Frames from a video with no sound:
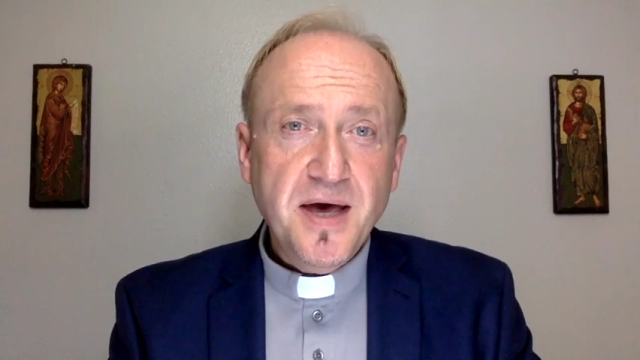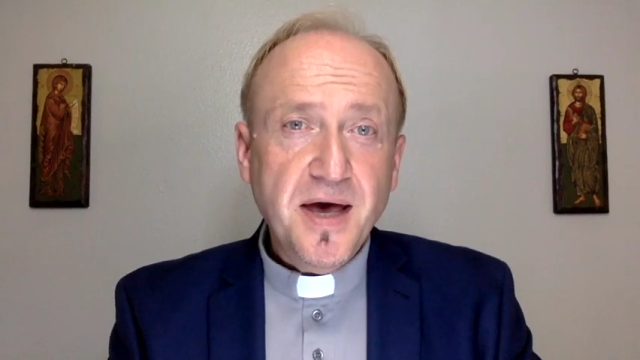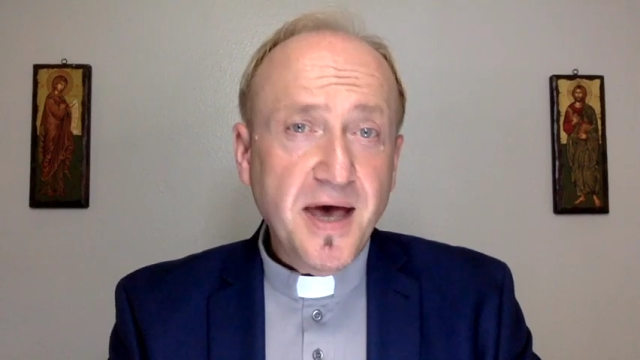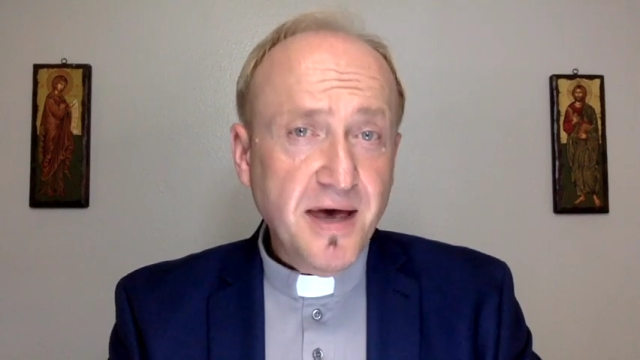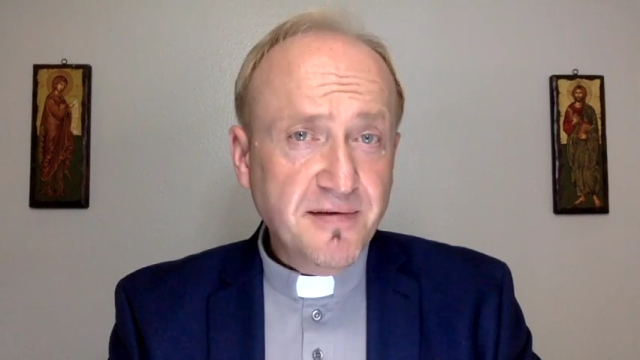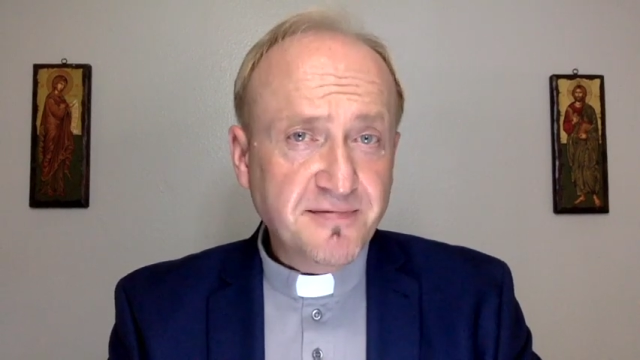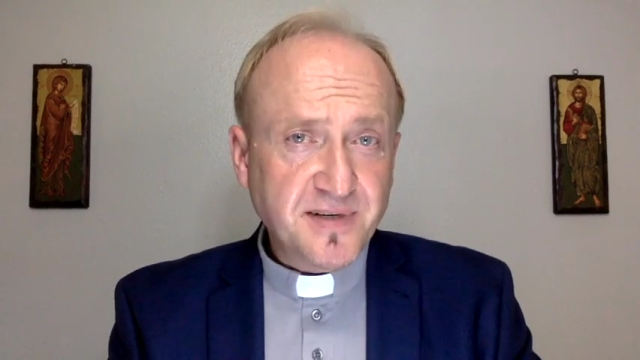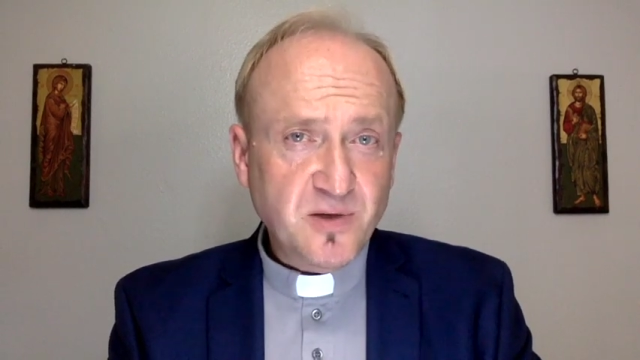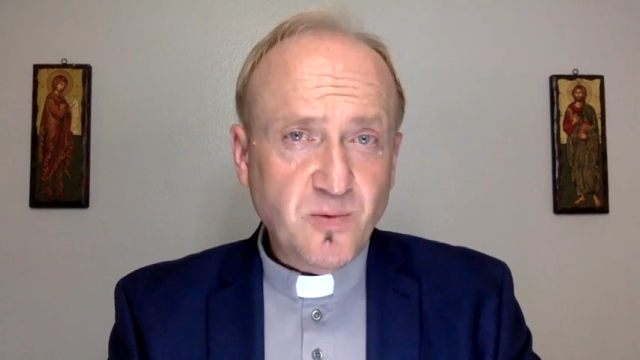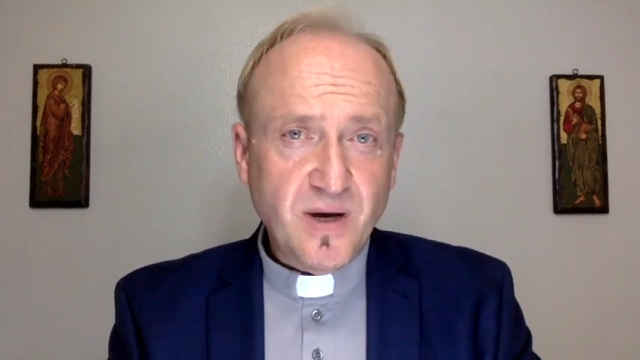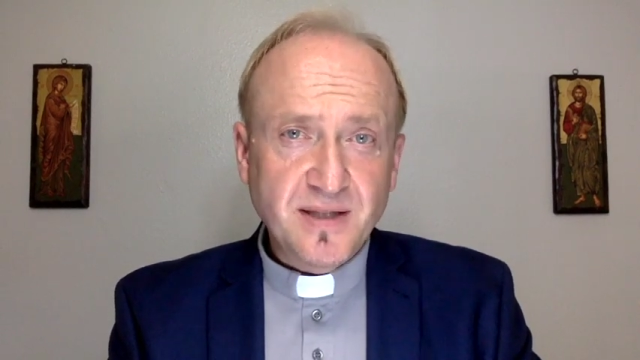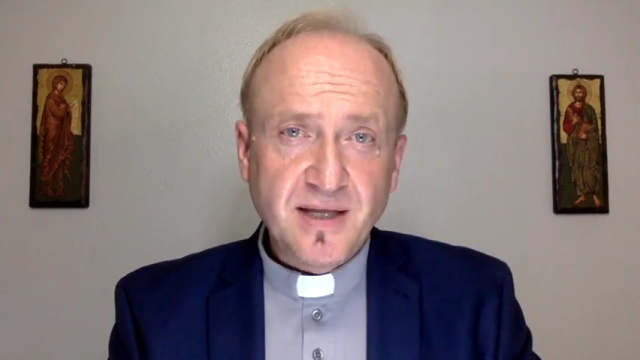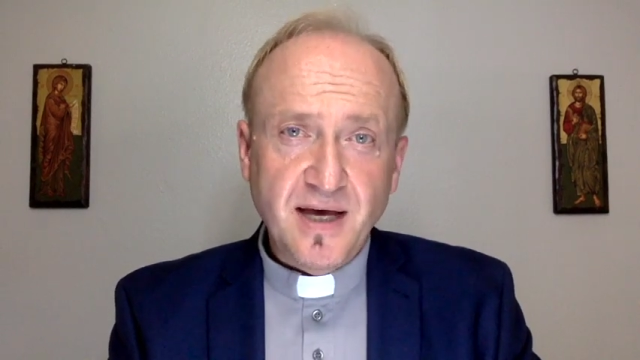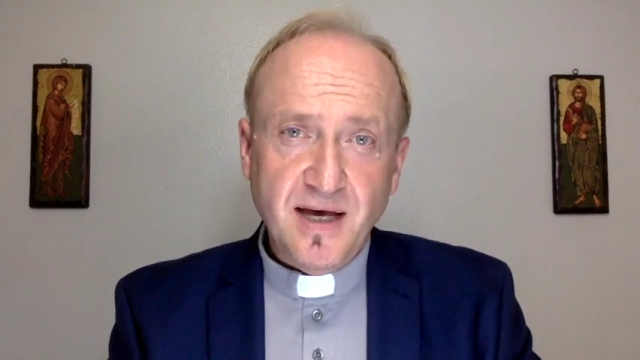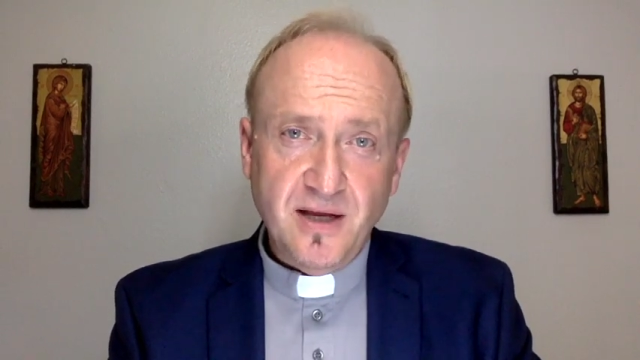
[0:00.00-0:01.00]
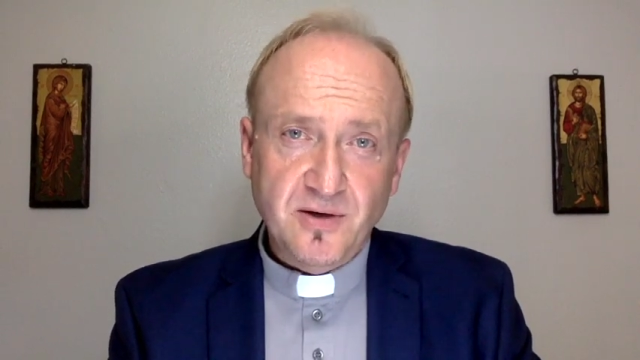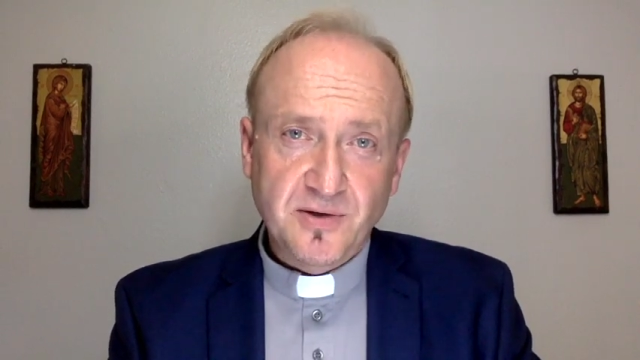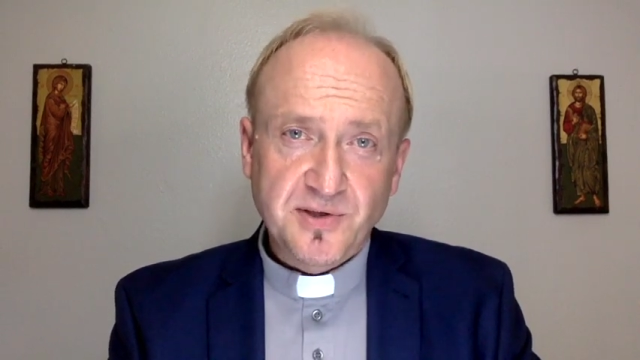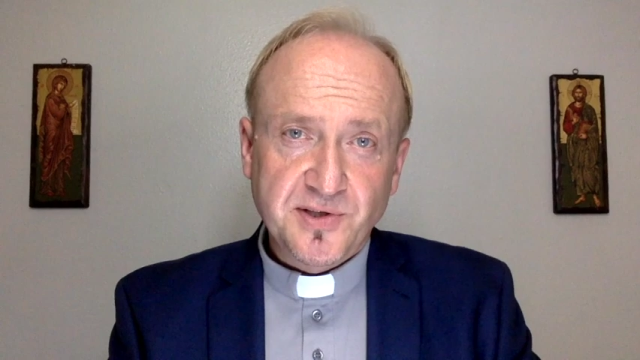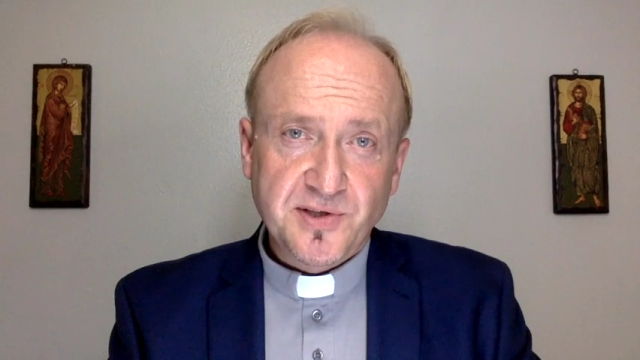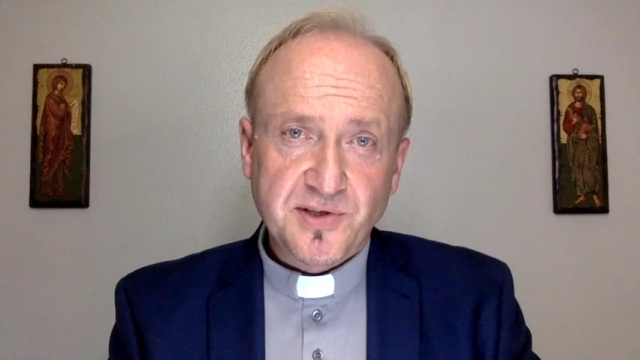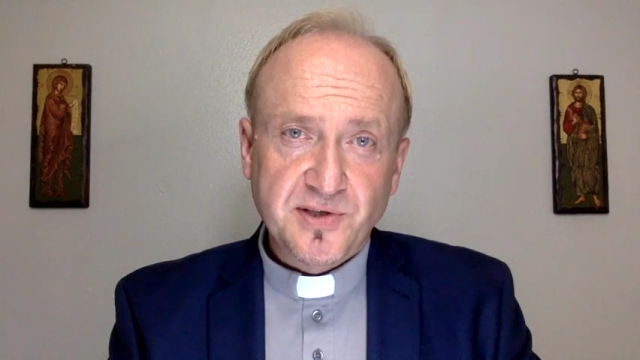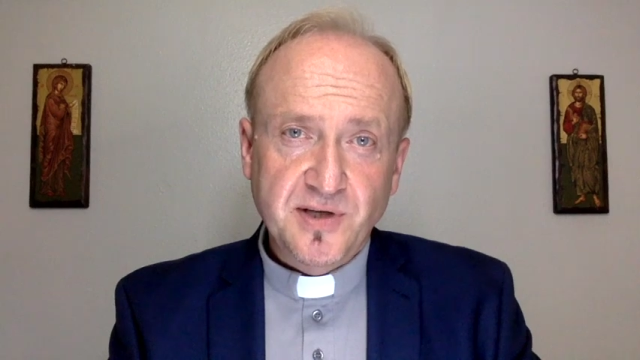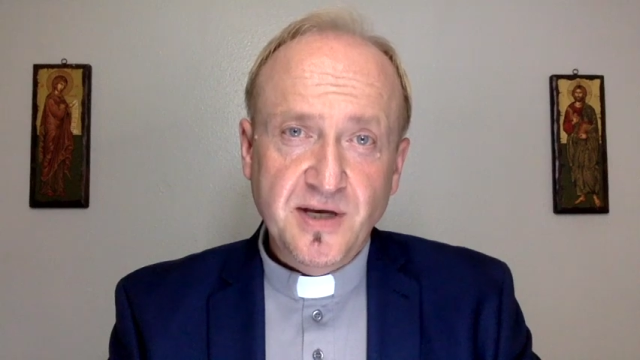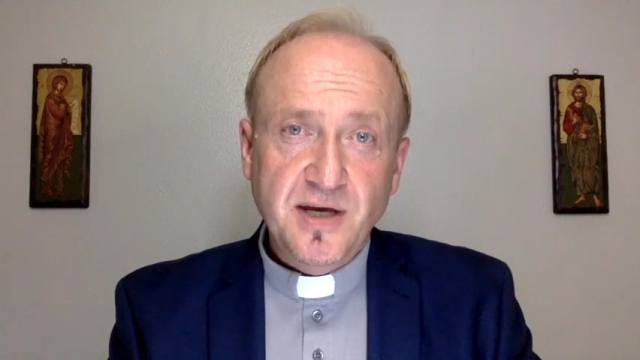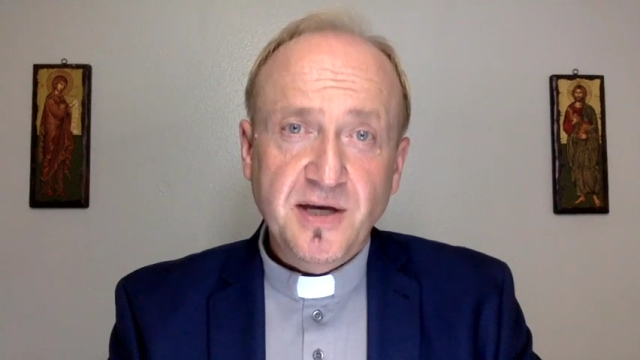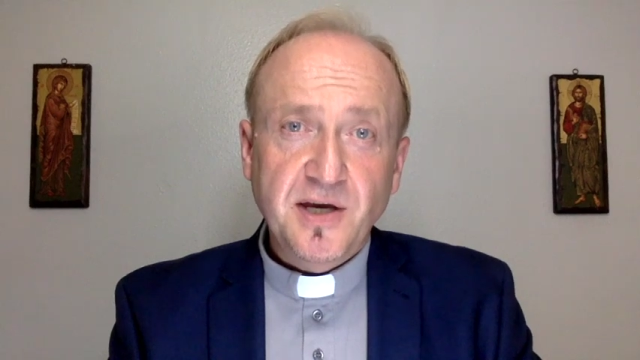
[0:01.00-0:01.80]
Everyone else